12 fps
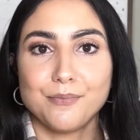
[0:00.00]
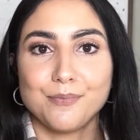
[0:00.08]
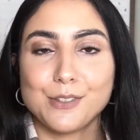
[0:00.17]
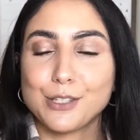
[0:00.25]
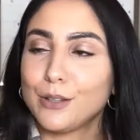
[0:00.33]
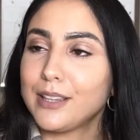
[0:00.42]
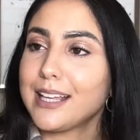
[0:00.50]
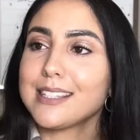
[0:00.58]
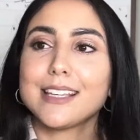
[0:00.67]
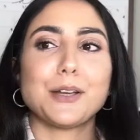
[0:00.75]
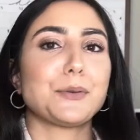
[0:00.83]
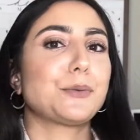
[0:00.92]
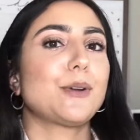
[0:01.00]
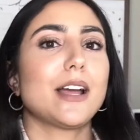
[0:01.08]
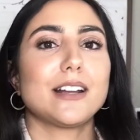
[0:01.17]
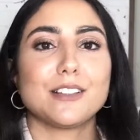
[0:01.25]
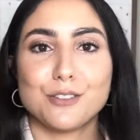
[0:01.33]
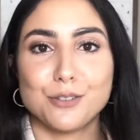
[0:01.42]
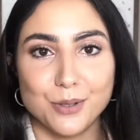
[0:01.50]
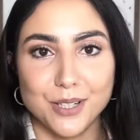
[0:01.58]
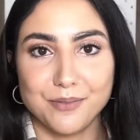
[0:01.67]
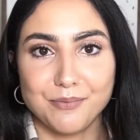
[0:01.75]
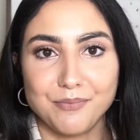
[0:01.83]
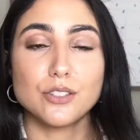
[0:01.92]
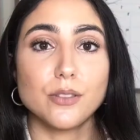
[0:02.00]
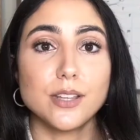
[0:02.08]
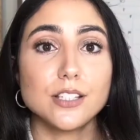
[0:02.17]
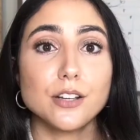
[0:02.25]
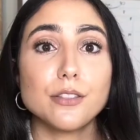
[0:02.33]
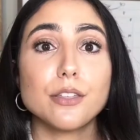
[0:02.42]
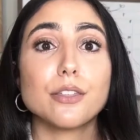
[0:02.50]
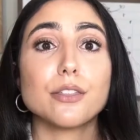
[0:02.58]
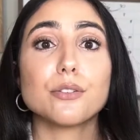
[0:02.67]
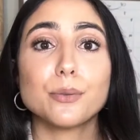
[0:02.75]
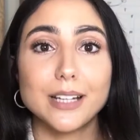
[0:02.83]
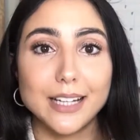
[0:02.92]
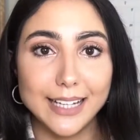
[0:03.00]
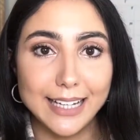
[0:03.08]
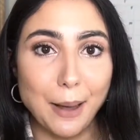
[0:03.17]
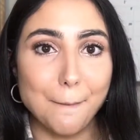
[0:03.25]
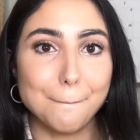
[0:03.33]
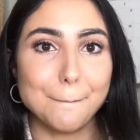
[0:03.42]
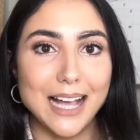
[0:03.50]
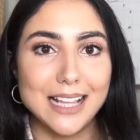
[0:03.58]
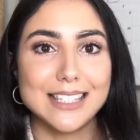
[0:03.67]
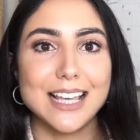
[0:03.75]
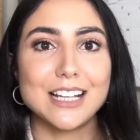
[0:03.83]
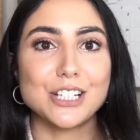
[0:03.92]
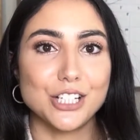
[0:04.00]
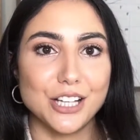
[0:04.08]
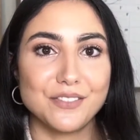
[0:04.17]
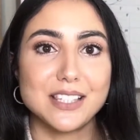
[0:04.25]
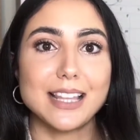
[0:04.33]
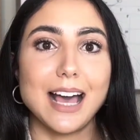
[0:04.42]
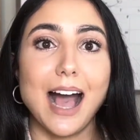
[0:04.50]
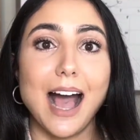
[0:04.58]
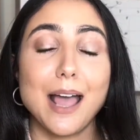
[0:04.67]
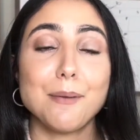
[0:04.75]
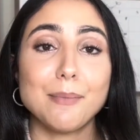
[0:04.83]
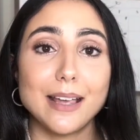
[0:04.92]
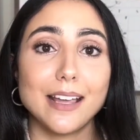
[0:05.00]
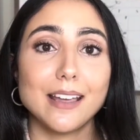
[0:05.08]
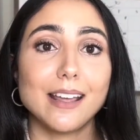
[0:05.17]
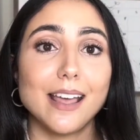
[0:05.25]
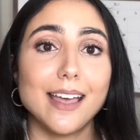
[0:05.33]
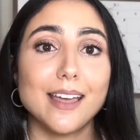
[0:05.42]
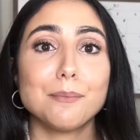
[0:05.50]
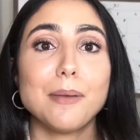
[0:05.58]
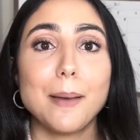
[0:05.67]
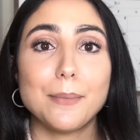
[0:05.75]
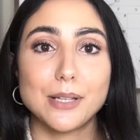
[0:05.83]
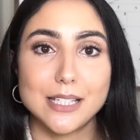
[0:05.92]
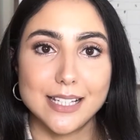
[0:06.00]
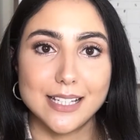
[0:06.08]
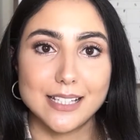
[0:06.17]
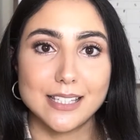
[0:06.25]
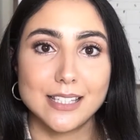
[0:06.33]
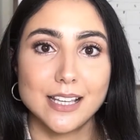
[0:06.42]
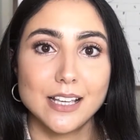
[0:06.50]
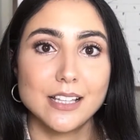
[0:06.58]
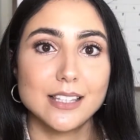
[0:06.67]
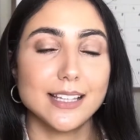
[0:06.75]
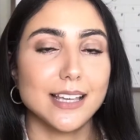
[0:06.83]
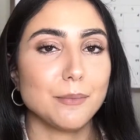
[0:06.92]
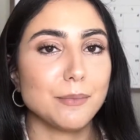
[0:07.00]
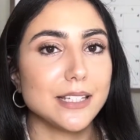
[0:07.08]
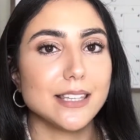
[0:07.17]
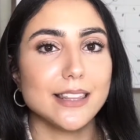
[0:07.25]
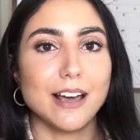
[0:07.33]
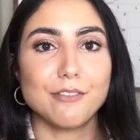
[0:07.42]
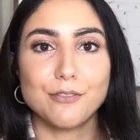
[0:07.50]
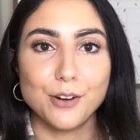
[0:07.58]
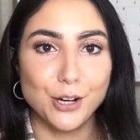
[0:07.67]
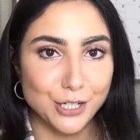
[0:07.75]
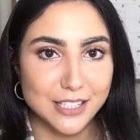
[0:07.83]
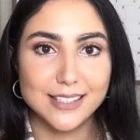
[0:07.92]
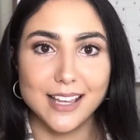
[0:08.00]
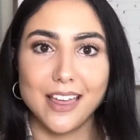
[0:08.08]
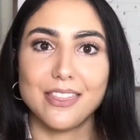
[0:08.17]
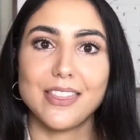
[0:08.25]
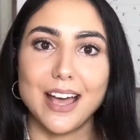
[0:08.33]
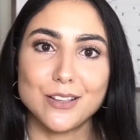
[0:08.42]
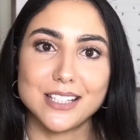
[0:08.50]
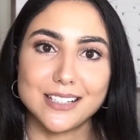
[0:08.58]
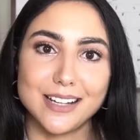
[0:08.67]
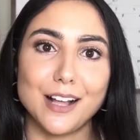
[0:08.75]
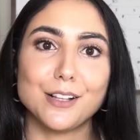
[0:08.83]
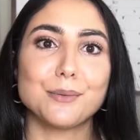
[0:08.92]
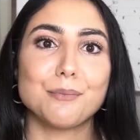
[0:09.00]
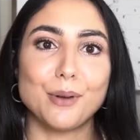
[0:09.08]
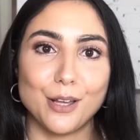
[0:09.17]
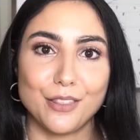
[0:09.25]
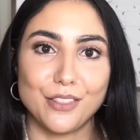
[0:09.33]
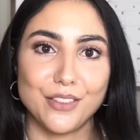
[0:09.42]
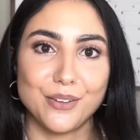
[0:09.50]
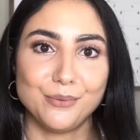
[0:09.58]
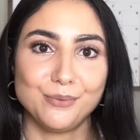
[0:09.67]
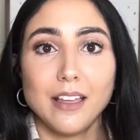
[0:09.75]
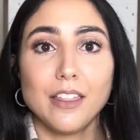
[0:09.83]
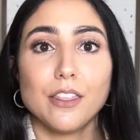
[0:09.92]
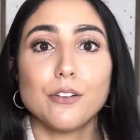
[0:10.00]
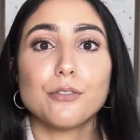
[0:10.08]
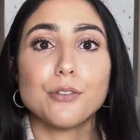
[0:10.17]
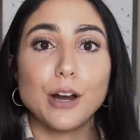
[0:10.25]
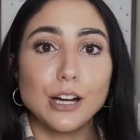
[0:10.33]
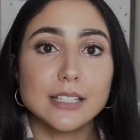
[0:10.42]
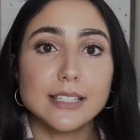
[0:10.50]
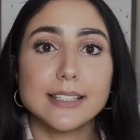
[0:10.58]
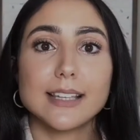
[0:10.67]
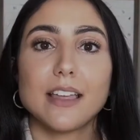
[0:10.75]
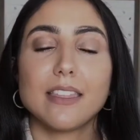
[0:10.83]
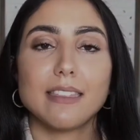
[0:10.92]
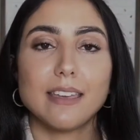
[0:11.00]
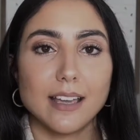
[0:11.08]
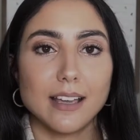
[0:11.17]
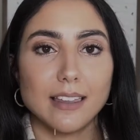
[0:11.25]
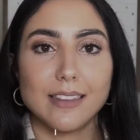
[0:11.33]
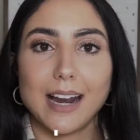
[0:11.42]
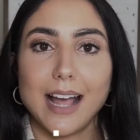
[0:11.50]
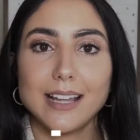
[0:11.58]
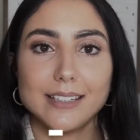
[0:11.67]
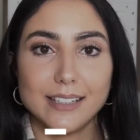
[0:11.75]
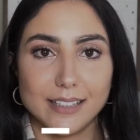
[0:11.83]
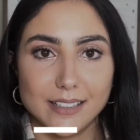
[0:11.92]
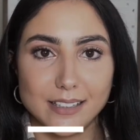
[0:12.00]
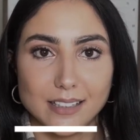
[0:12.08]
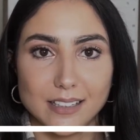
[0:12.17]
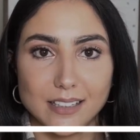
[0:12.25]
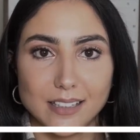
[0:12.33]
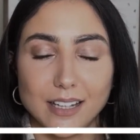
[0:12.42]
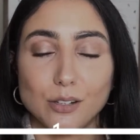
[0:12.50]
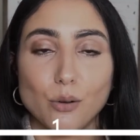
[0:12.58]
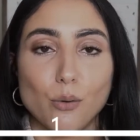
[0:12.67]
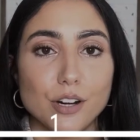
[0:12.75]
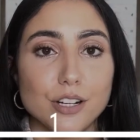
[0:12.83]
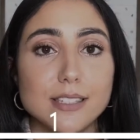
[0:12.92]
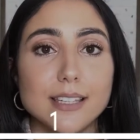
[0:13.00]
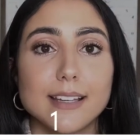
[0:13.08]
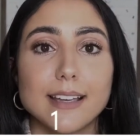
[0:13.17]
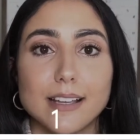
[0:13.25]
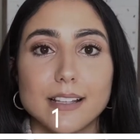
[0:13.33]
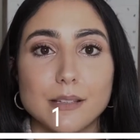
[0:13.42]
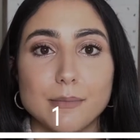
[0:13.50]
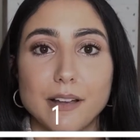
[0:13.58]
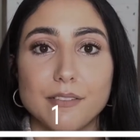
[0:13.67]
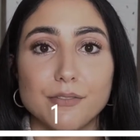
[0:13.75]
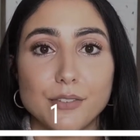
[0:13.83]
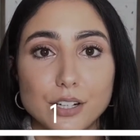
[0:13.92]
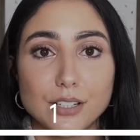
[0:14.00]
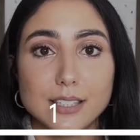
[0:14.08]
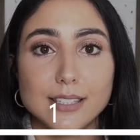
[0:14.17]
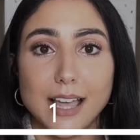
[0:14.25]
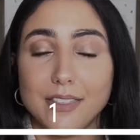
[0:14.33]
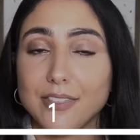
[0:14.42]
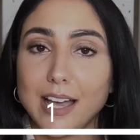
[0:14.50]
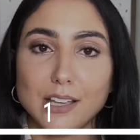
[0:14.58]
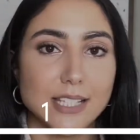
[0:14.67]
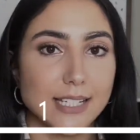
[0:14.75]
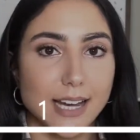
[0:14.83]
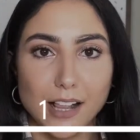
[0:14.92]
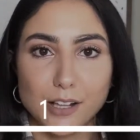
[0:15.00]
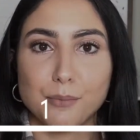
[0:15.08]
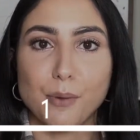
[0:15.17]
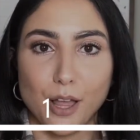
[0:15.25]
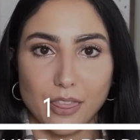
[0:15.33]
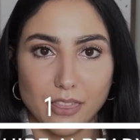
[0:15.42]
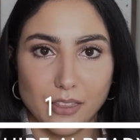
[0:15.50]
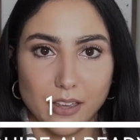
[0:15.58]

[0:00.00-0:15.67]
So let's get right into it. So these are the 3 mindset shifts that I made in my business to get me to that first $10,000 month. The first thing that I did in order to get to my first $10,000 month